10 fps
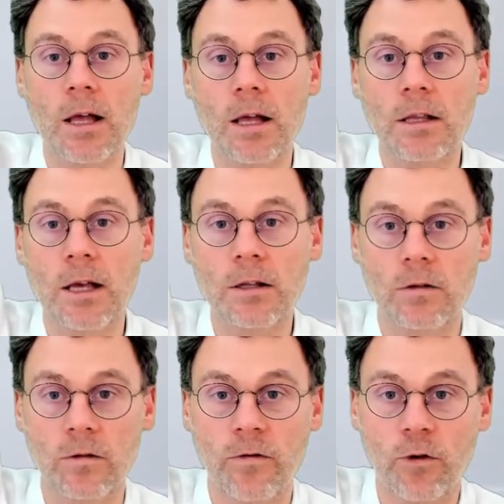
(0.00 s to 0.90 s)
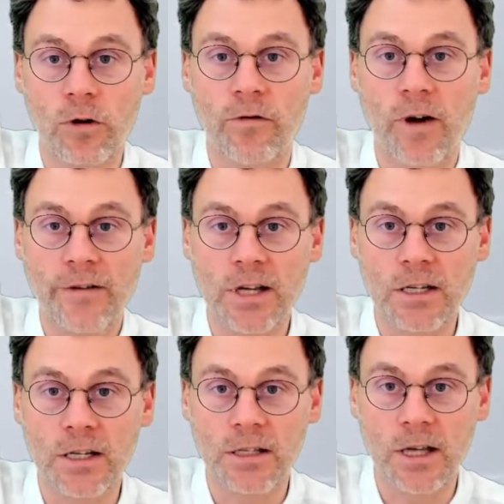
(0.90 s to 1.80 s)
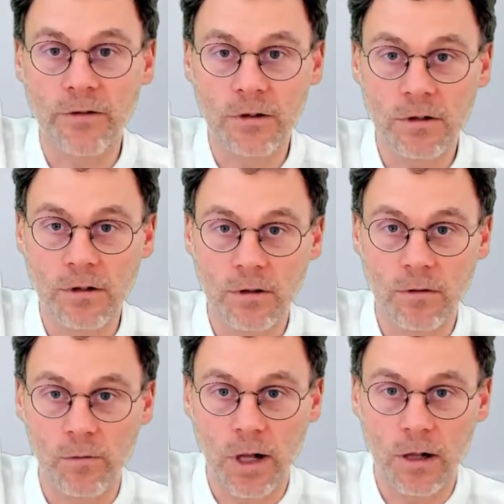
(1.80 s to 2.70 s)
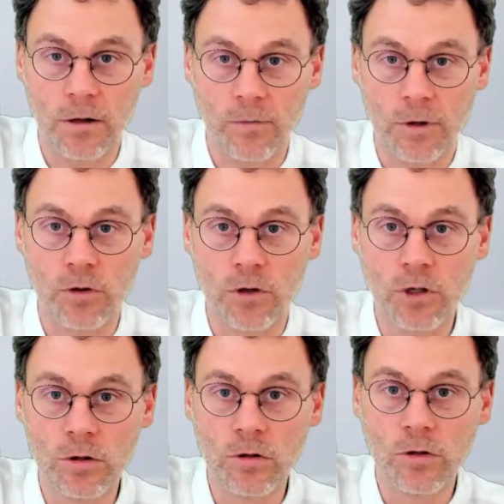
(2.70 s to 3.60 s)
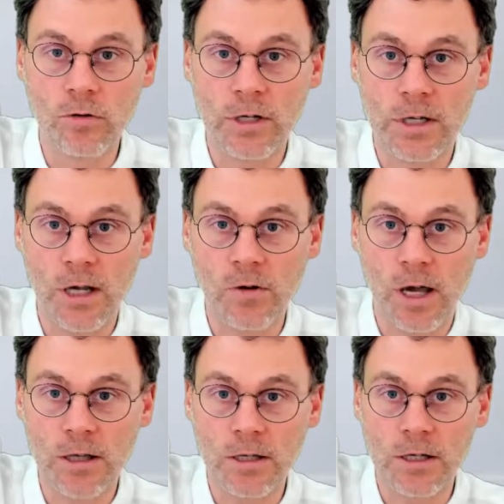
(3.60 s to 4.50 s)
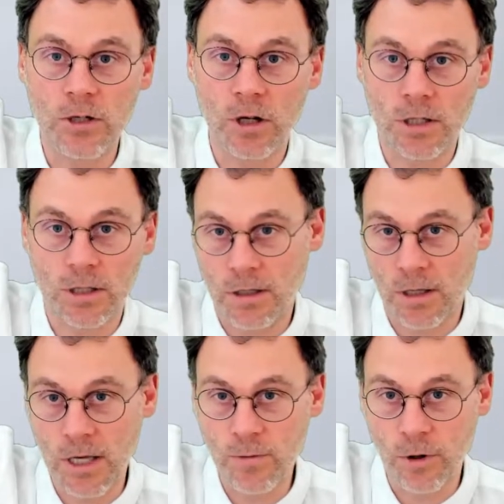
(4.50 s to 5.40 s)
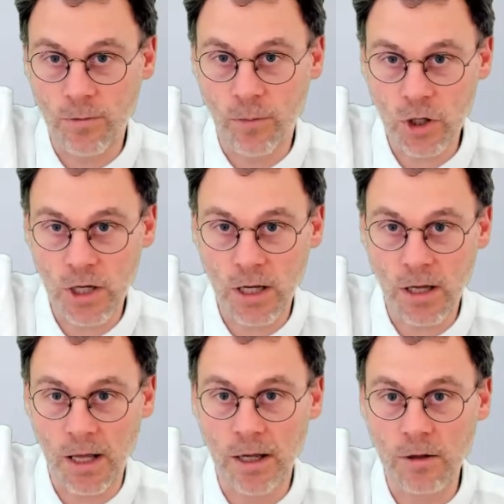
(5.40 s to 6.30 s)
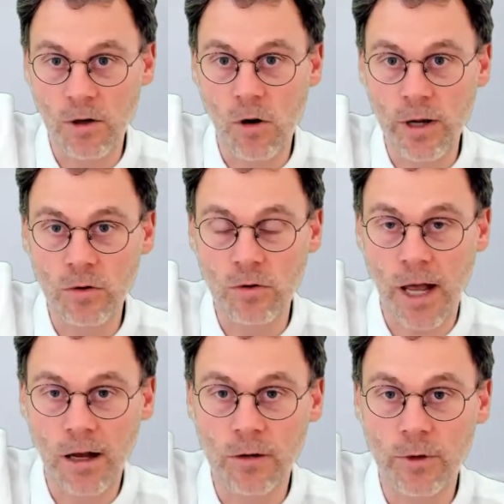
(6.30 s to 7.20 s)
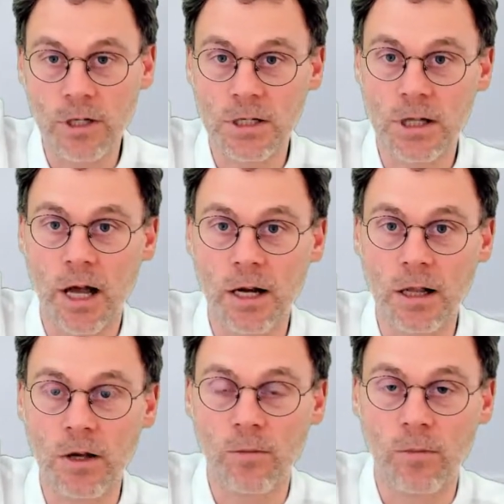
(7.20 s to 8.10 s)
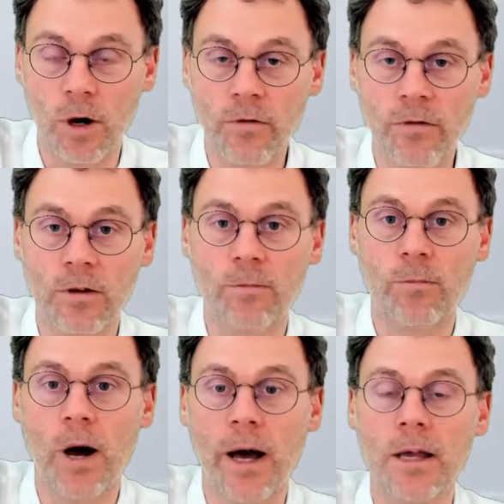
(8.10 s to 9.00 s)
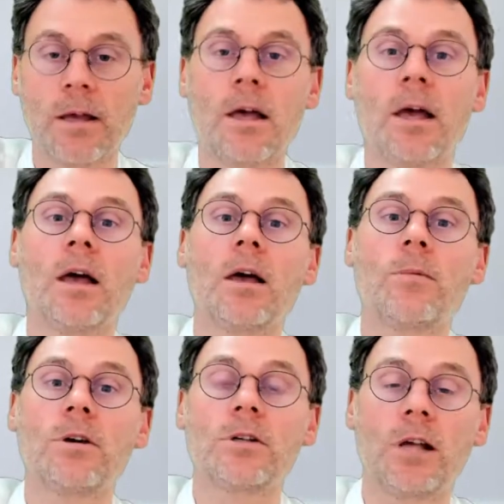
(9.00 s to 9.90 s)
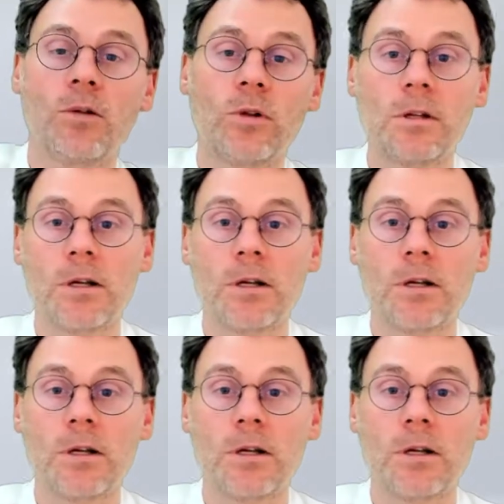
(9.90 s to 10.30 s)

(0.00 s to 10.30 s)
Then for 5, 6, and 7, well, what you shouldn't do is say, okay, this is just keep on pushing and then going to an angle which is slightly above pi, because that will